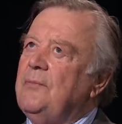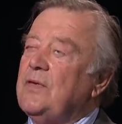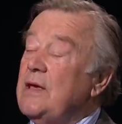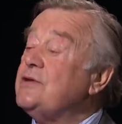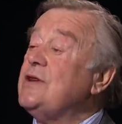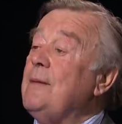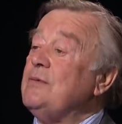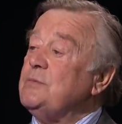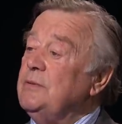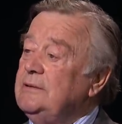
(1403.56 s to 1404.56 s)
the
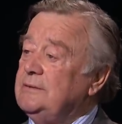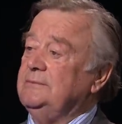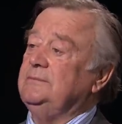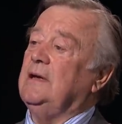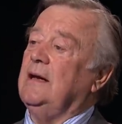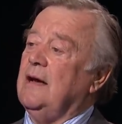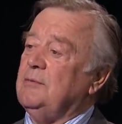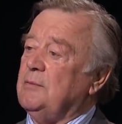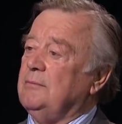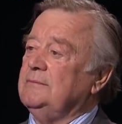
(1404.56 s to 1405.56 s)
establishment, I
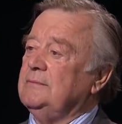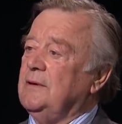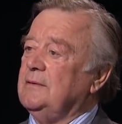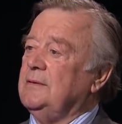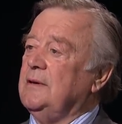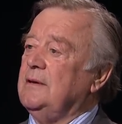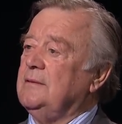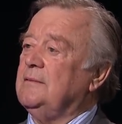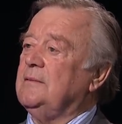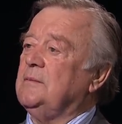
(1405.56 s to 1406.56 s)
hope not, you know,
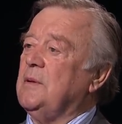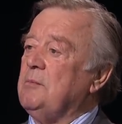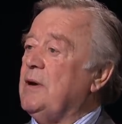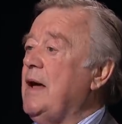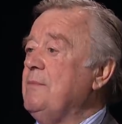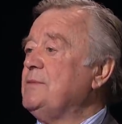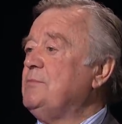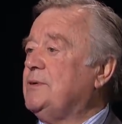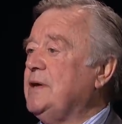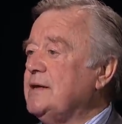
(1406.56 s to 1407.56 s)
but I must
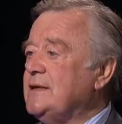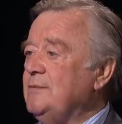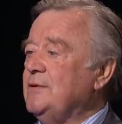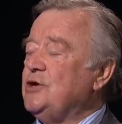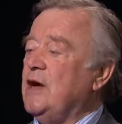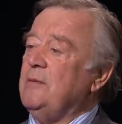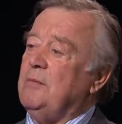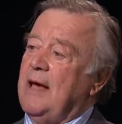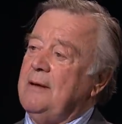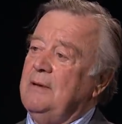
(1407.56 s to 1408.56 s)
take some of the share of
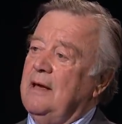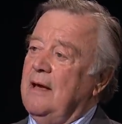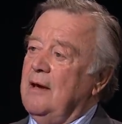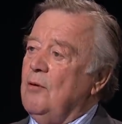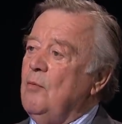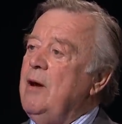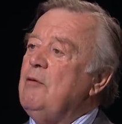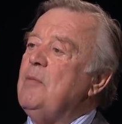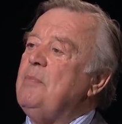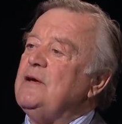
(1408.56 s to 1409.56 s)
blame, we
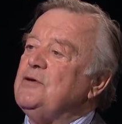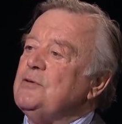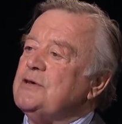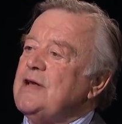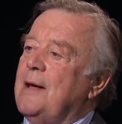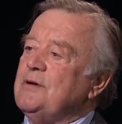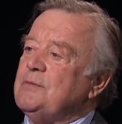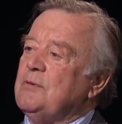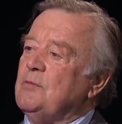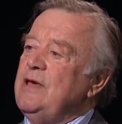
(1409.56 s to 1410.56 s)
were a bit too
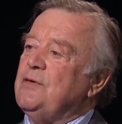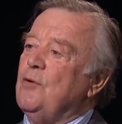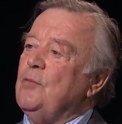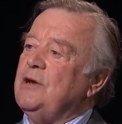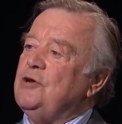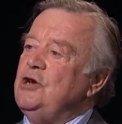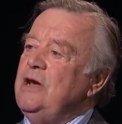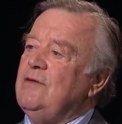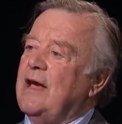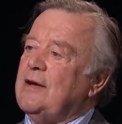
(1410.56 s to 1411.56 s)
establishment. We thought we'd
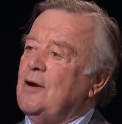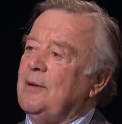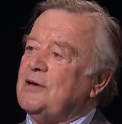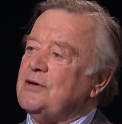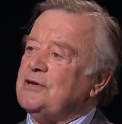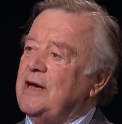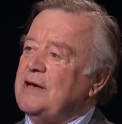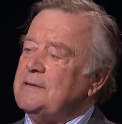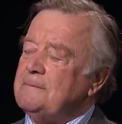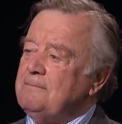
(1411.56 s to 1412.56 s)
achieved economic
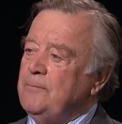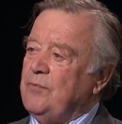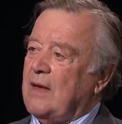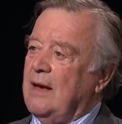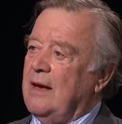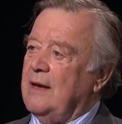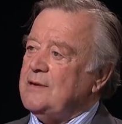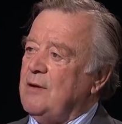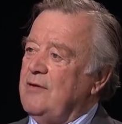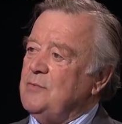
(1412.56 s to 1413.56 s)
success, uh, and
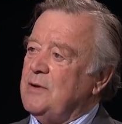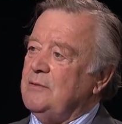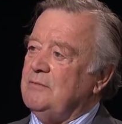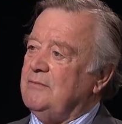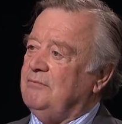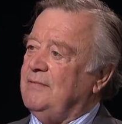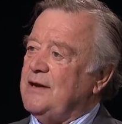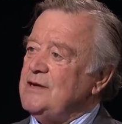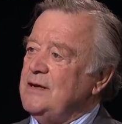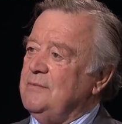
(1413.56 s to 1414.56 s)
so everybody would
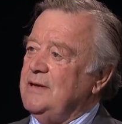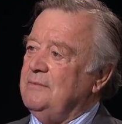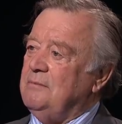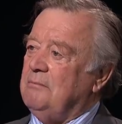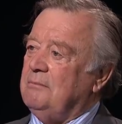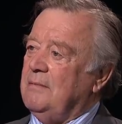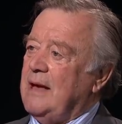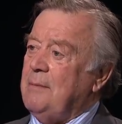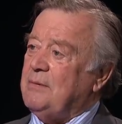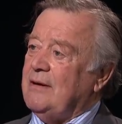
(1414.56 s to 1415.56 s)
eventually be
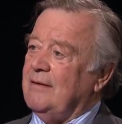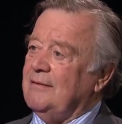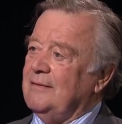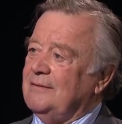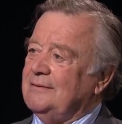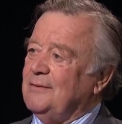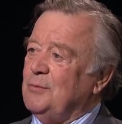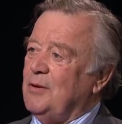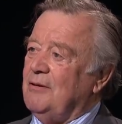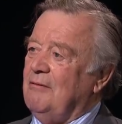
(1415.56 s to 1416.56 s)
happier and it'll
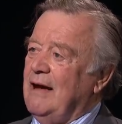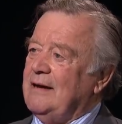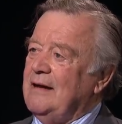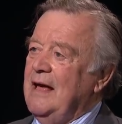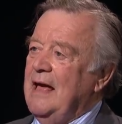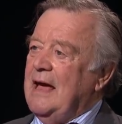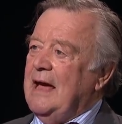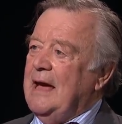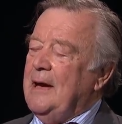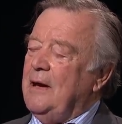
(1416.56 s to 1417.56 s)
be all right.
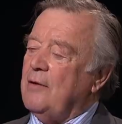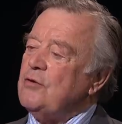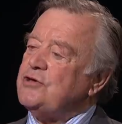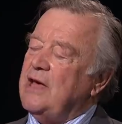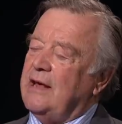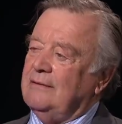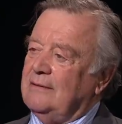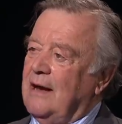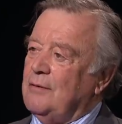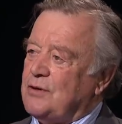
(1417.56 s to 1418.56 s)
Uh, of course, then,
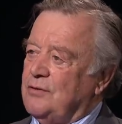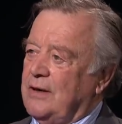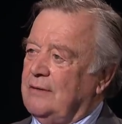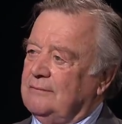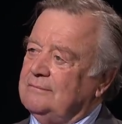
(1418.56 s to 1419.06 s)
I also think,